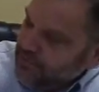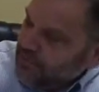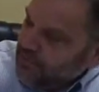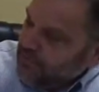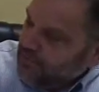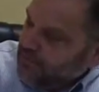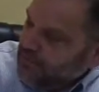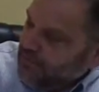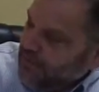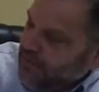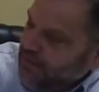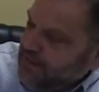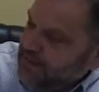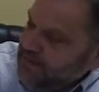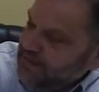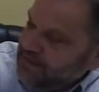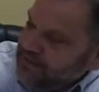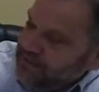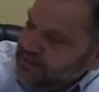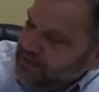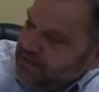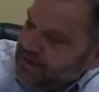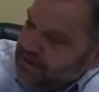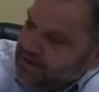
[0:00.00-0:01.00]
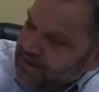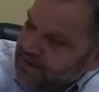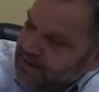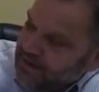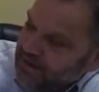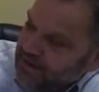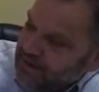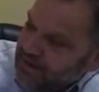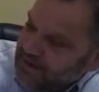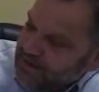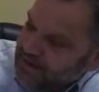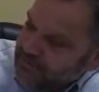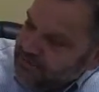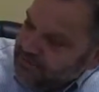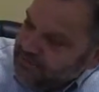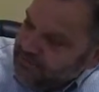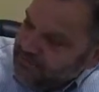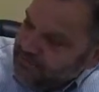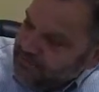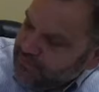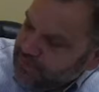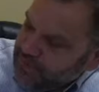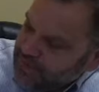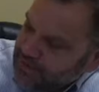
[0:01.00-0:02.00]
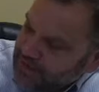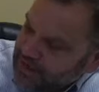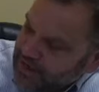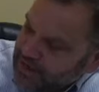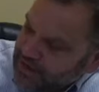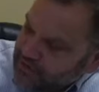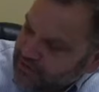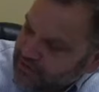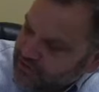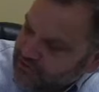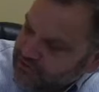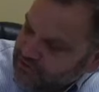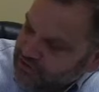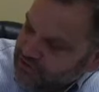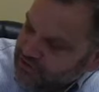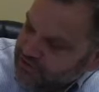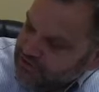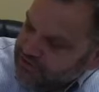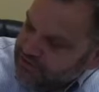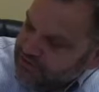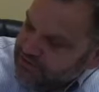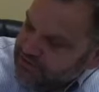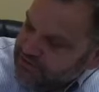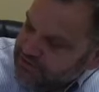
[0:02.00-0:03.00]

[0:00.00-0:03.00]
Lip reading: Okay, a lot of those are